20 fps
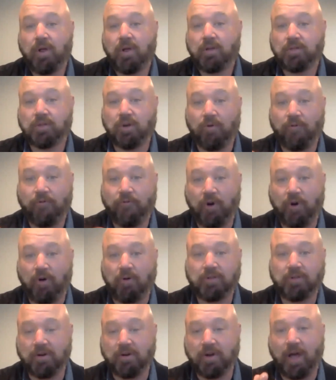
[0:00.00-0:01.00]
So
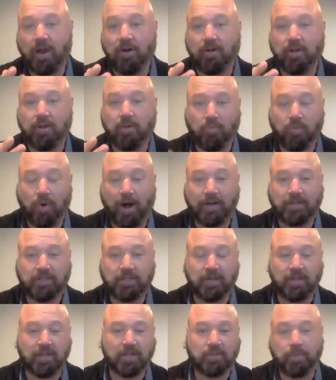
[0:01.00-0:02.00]
folks are not only
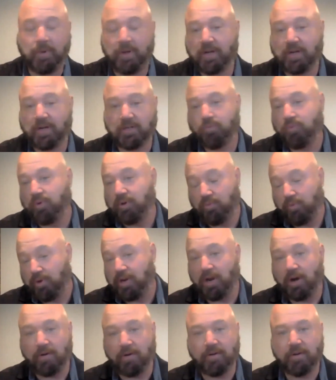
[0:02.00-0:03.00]
watching this because we
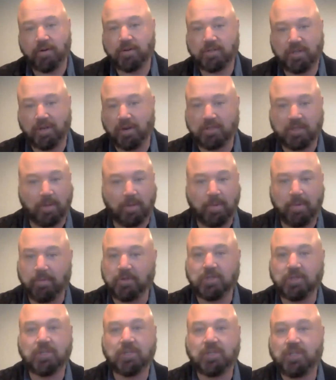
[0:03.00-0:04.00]
know that some people
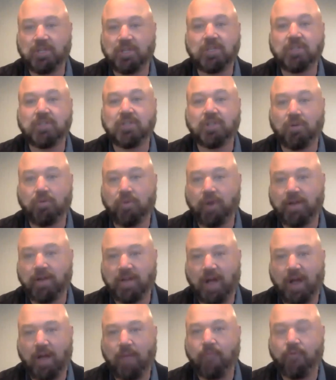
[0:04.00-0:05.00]
just, this isn't the right
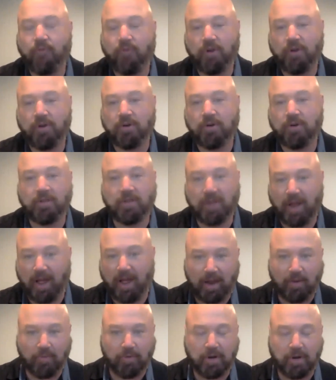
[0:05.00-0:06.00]
time for you during the
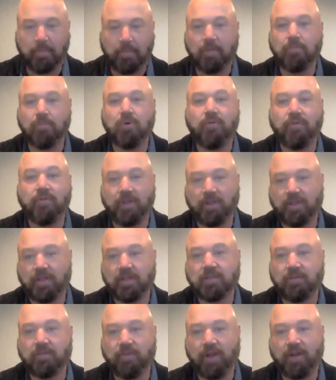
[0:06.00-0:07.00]
day, and we're going to be moving
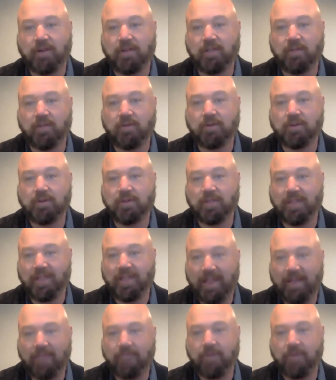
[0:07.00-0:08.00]
this event to the
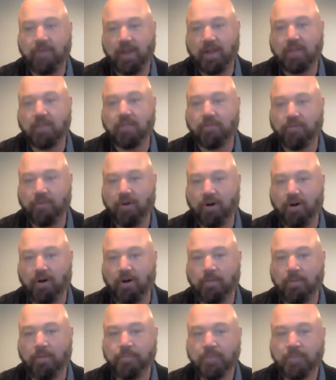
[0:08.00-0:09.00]
evening in the
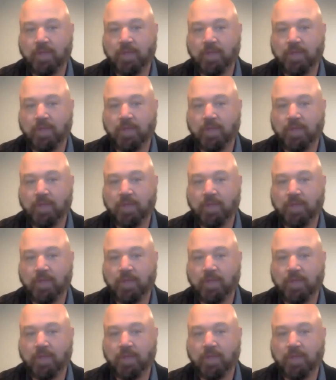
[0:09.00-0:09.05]
fall.